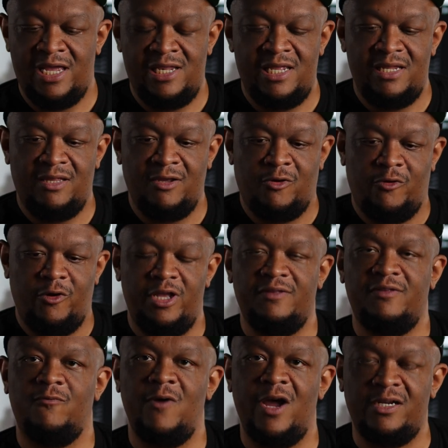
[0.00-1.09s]
And the creative
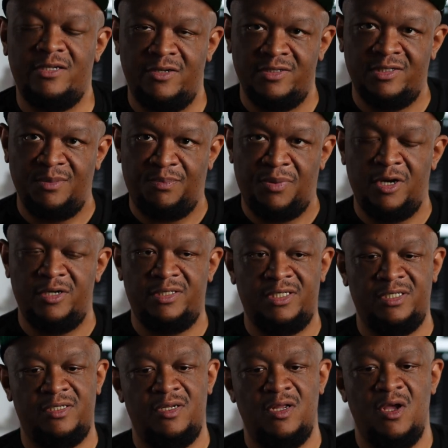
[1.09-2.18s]
director is the
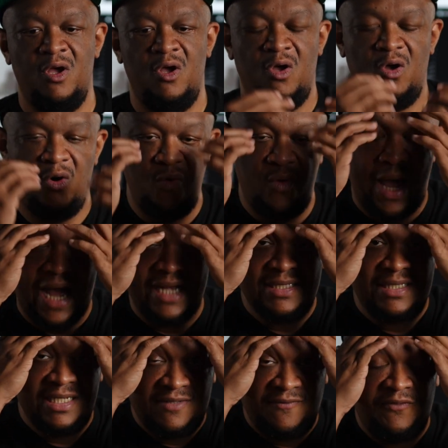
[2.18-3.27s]
person who
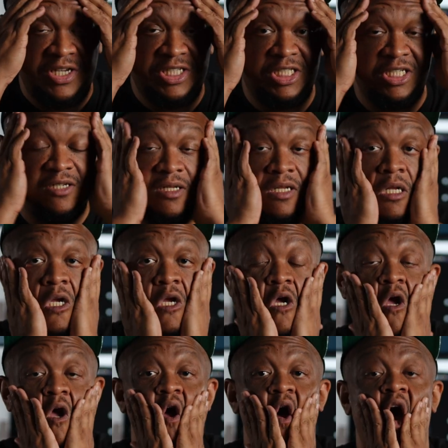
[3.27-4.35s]
has this vision.
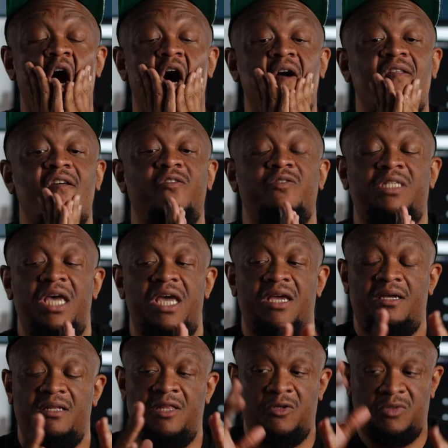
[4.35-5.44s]
They'll
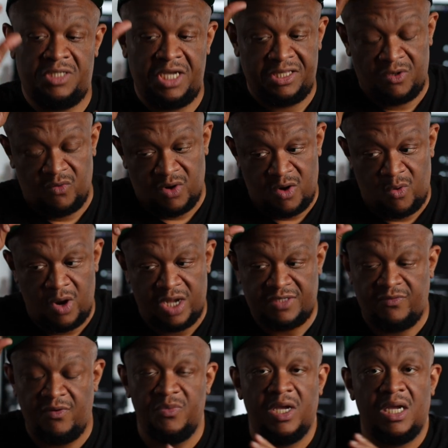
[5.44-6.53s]
take the request
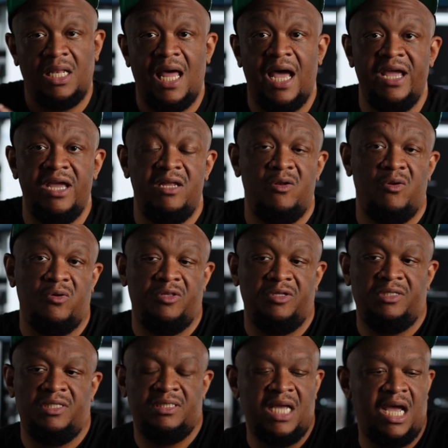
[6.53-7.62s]
from the client or the
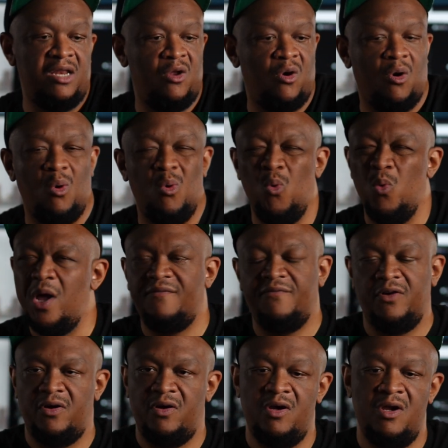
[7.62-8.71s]
designer or
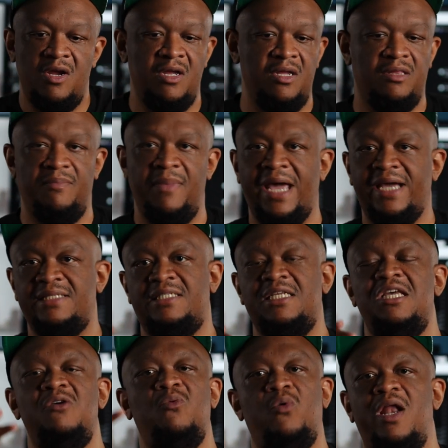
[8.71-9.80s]
whoever, the
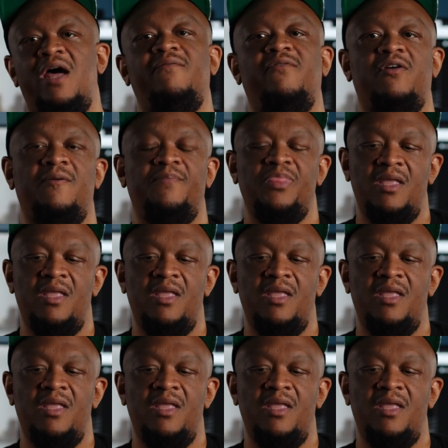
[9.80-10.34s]
magazine, whatever.